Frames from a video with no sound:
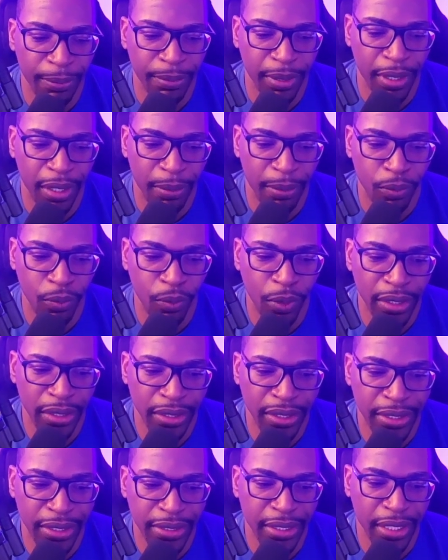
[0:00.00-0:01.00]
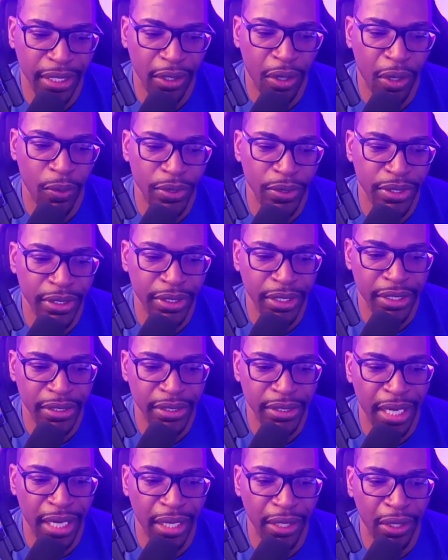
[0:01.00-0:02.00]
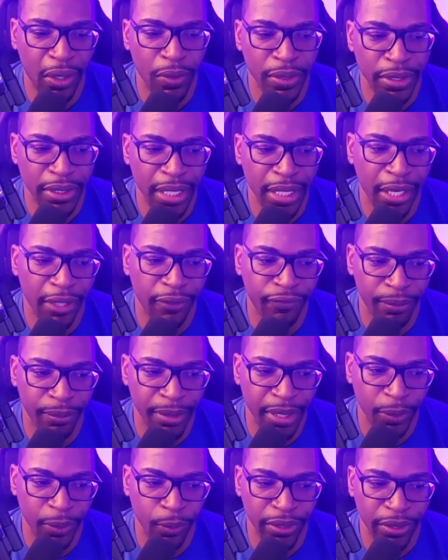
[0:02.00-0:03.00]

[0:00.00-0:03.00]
One of the things that I always did is I always hired from within.